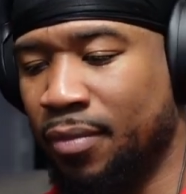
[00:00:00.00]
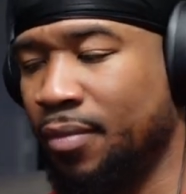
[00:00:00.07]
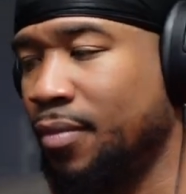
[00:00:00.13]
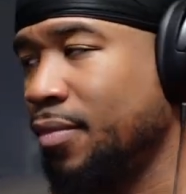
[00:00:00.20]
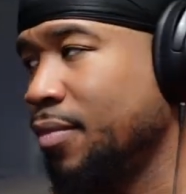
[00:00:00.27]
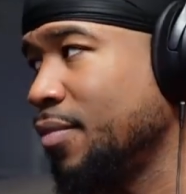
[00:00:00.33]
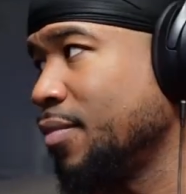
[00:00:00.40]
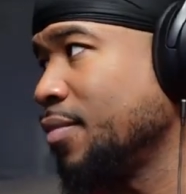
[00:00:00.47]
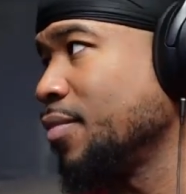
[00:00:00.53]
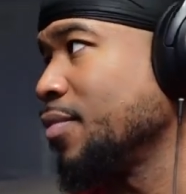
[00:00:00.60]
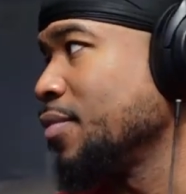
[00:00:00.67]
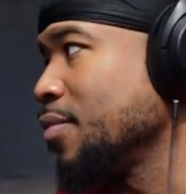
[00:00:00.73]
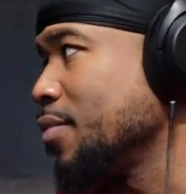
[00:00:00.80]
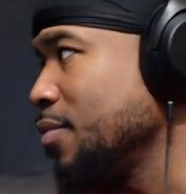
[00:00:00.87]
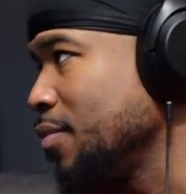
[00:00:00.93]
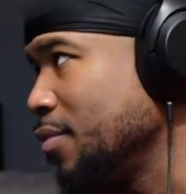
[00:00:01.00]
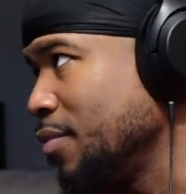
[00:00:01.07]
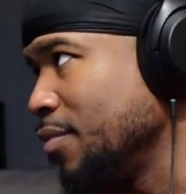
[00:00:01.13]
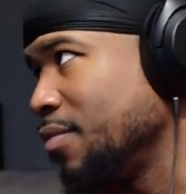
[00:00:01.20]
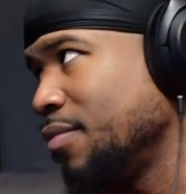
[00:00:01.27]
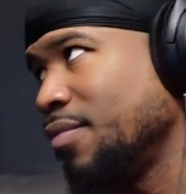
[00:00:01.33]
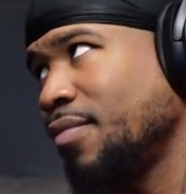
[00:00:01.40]
it out of
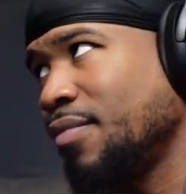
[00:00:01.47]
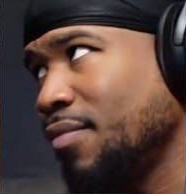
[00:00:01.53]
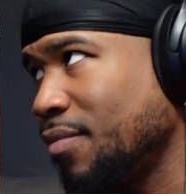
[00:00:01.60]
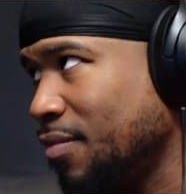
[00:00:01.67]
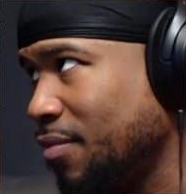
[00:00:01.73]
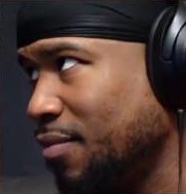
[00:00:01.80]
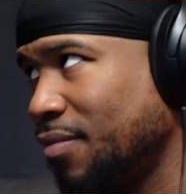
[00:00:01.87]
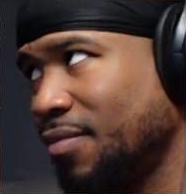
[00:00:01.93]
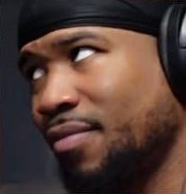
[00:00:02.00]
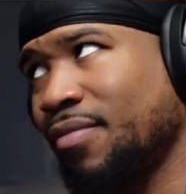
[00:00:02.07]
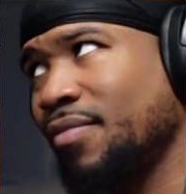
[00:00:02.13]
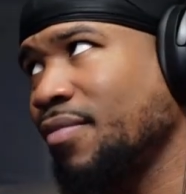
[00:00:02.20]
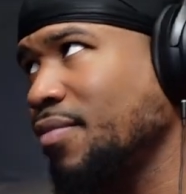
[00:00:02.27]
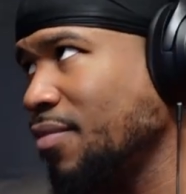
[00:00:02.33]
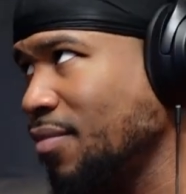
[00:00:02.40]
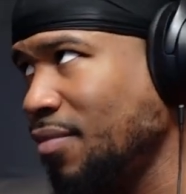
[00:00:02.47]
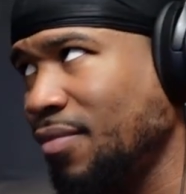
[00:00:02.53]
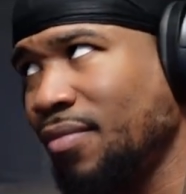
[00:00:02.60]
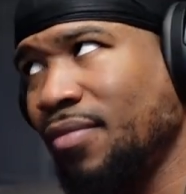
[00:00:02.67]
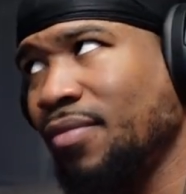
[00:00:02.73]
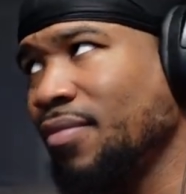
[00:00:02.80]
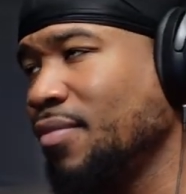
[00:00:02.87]
context. We ain't on the same page.
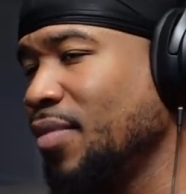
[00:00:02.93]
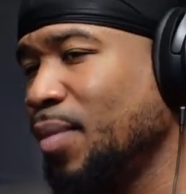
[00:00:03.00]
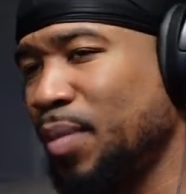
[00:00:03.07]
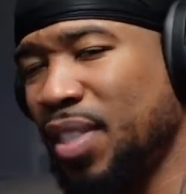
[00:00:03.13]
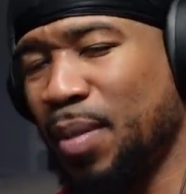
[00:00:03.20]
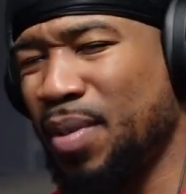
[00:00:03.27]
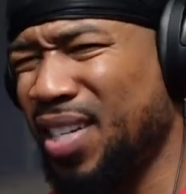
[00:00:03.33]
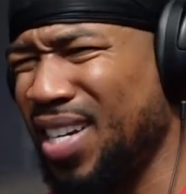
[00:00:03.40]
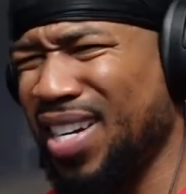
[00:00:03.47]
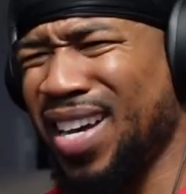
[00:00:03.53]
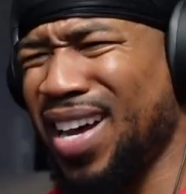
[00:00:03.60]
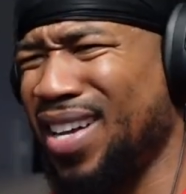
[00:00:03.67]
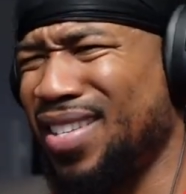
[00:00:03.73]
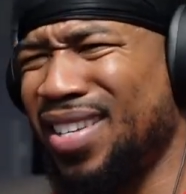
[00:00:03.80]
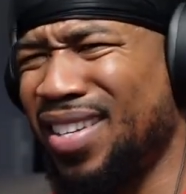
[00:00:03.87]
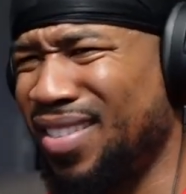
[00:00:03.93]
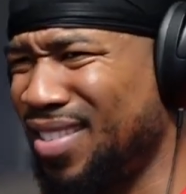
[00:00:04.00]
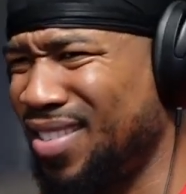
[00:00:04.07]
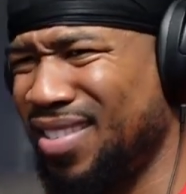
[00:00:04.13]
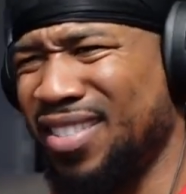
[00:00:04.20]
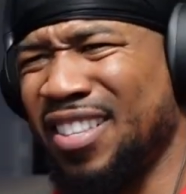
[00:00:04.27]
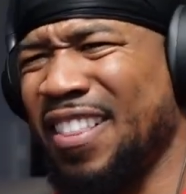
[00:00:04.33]
Check my table of contents.
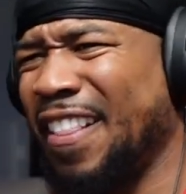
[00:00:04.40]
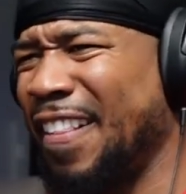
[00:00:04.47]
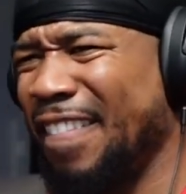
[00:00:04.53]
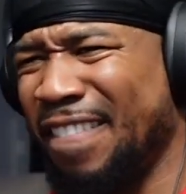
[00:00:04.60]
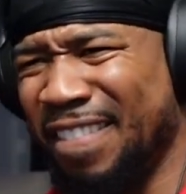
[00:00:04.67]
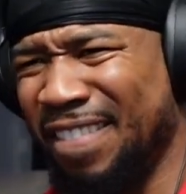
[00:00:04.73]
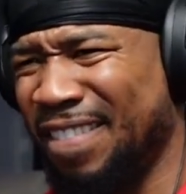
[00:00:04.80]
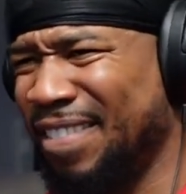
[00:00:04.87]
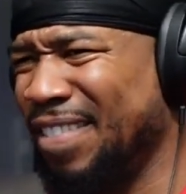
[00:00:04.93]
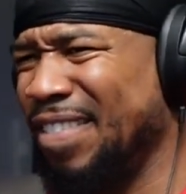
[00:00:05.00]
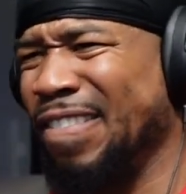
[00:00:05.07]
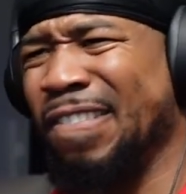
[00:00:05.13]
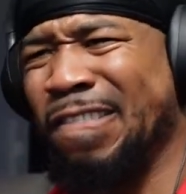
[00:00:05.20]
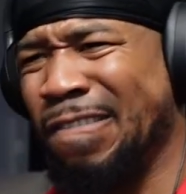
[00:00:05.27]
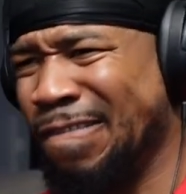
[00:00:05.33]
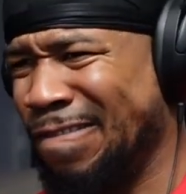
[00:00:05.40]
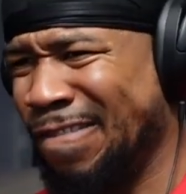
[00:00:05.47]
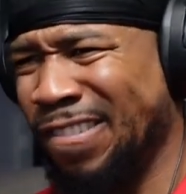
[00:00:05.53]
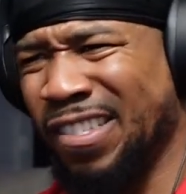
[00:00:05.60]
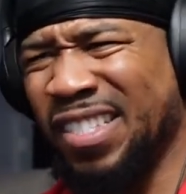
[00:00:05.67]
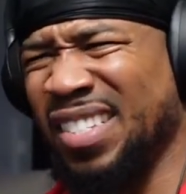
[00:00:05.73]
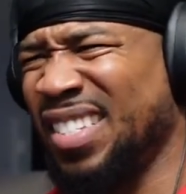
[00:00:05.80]
Stop it. I'm well read like the
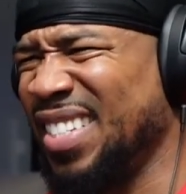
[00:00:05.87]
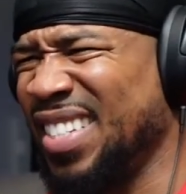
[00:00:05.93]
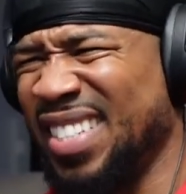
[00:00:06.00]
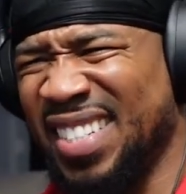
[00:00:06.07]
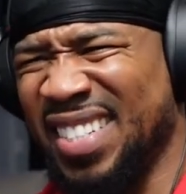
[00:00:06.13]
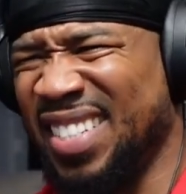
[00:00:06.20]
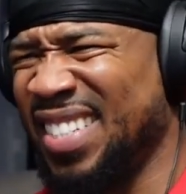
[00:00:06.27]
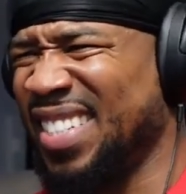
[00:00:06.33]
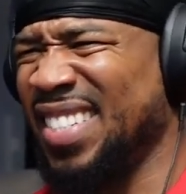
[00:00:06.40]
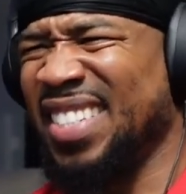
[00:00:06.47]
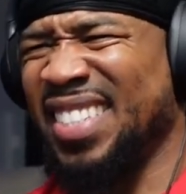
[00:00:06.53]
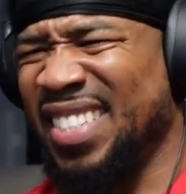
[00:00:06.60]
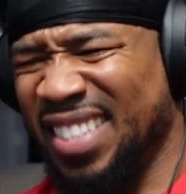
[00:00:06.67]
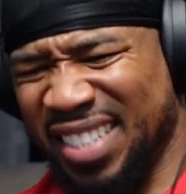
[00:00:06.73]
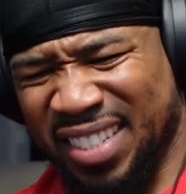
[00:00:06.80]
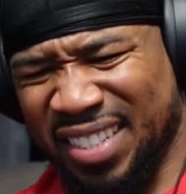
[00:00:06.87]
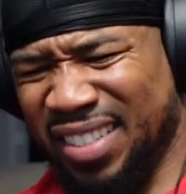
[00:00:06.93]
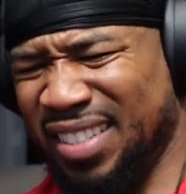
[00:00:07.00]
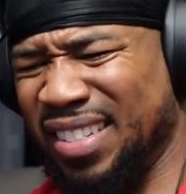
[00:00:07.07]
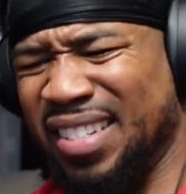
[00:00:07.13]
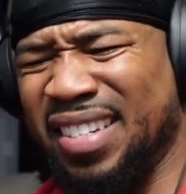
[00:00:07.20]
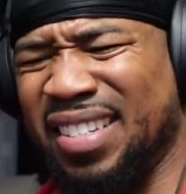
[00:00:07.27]
Nickerson Garden, straight out of
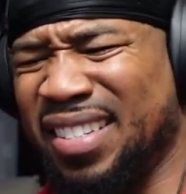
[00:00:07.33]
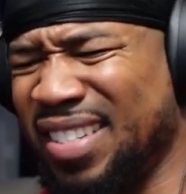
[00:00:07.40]
Carson.